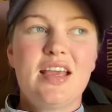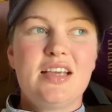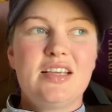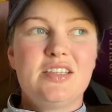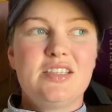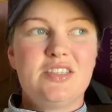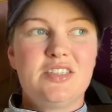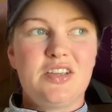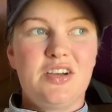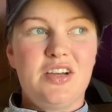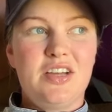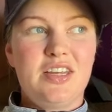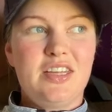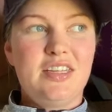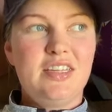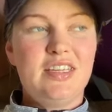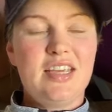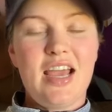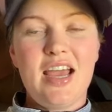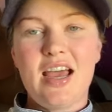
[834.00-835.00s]
So
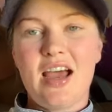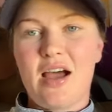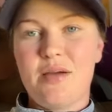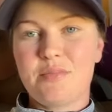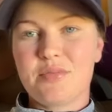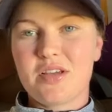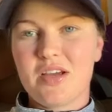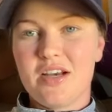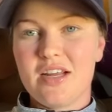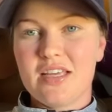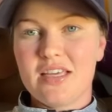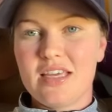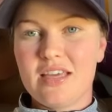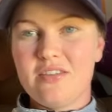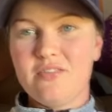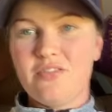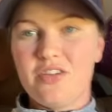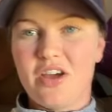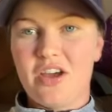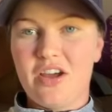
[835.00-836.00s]
yeah, I'm gonna
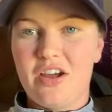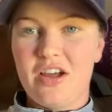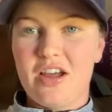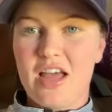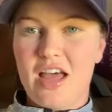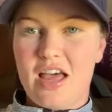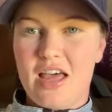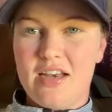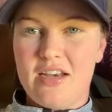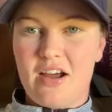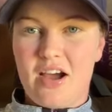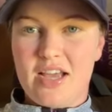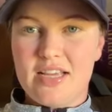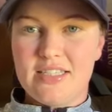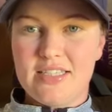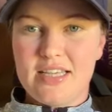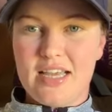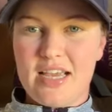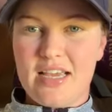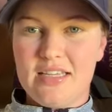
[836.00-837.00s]
give her a
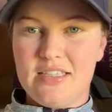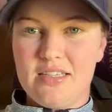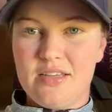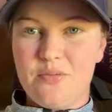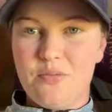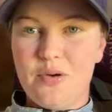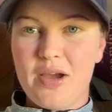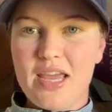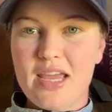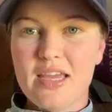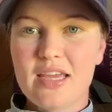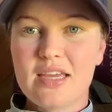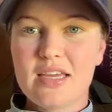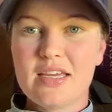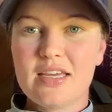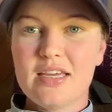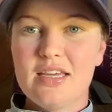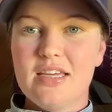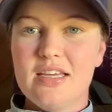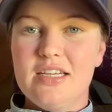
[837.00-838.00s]
nice easy week.
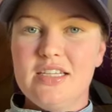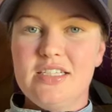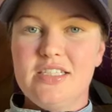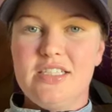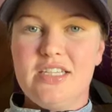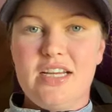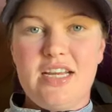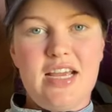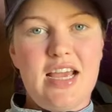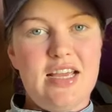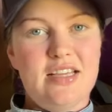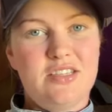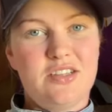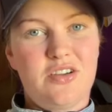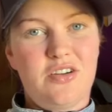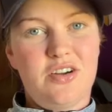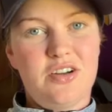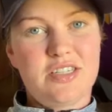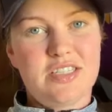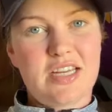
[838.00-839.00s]
She has
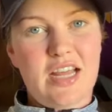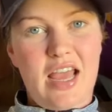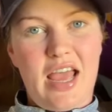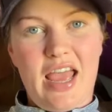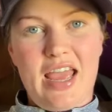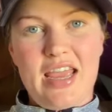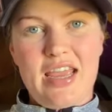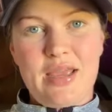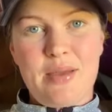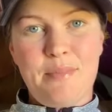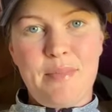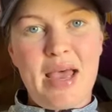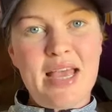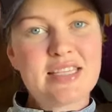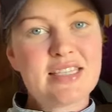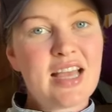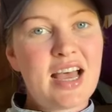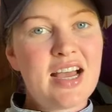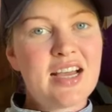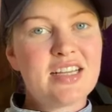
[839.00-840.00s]
got a
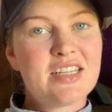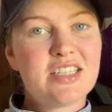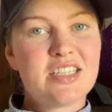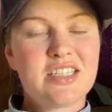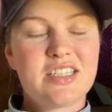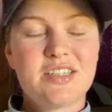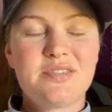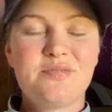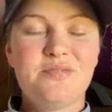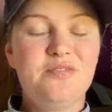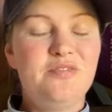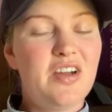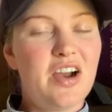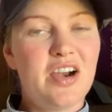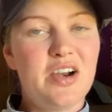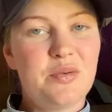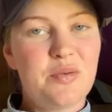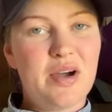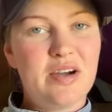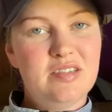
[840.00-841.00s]
massage,
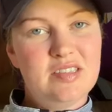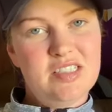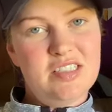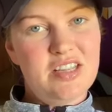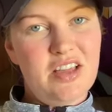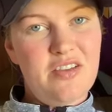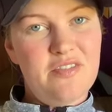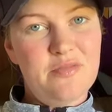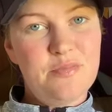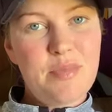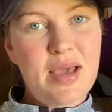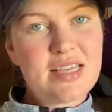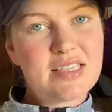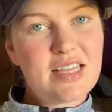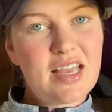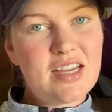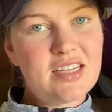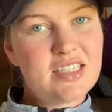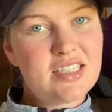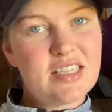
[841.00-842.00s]
very well deserved
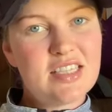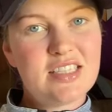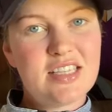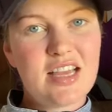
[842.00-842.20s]
massage this